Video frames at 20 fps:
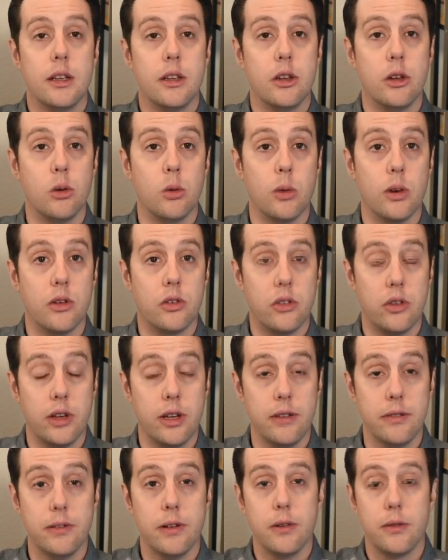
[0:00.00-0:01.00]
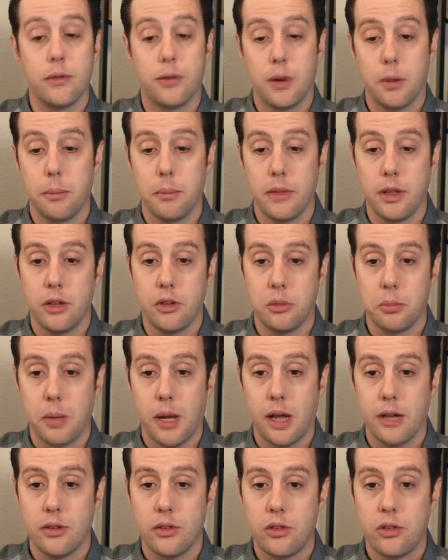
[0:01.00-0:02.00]
you receive from these
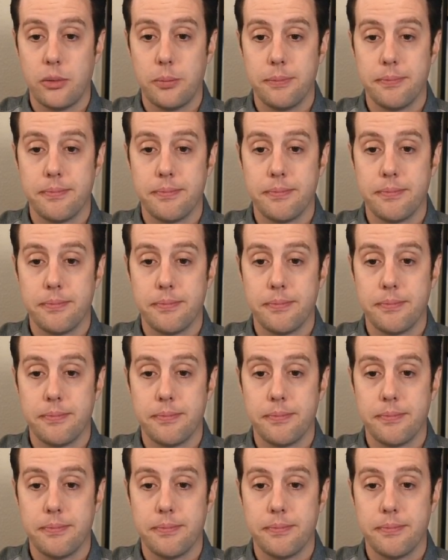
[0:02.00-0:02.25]
bonds.